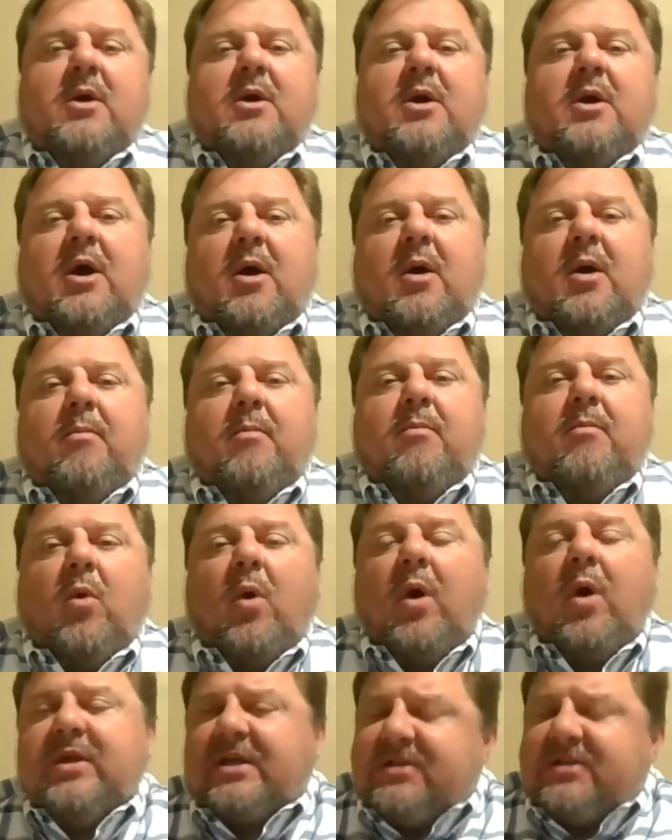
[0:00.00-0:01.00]

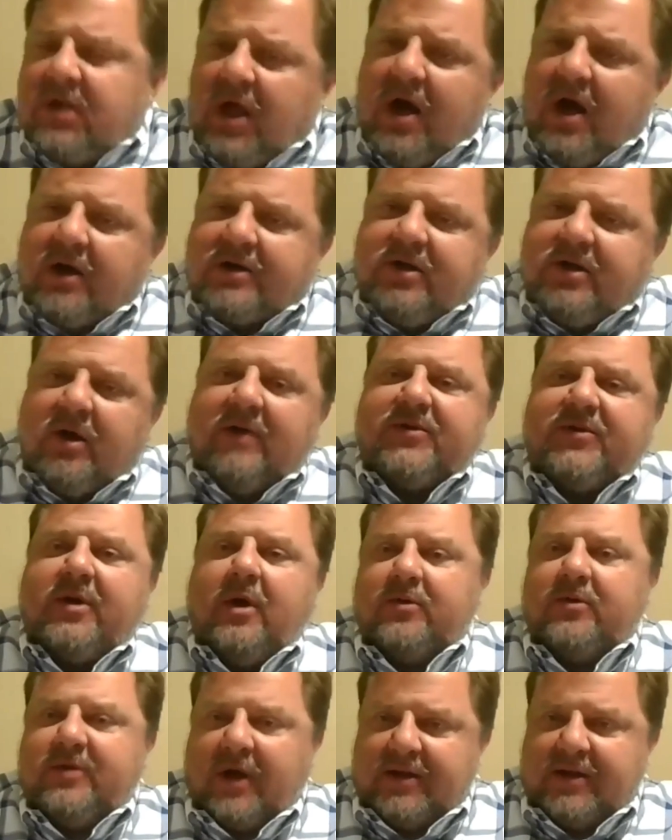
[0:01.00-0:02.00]
Well, that's locked. I'll have to,
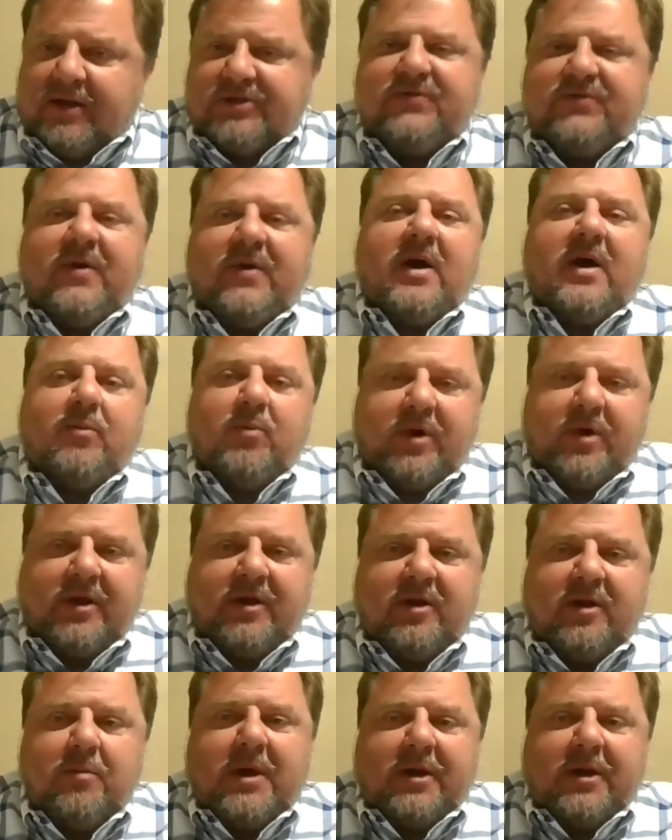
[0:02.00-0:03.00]
okay, that's fine. We'll get
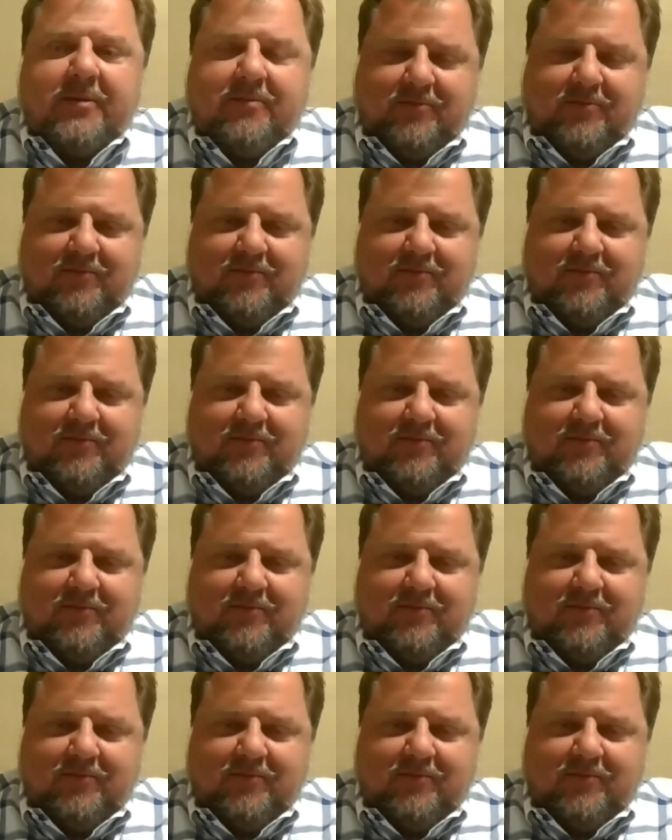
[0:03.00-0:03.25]
it in a minute.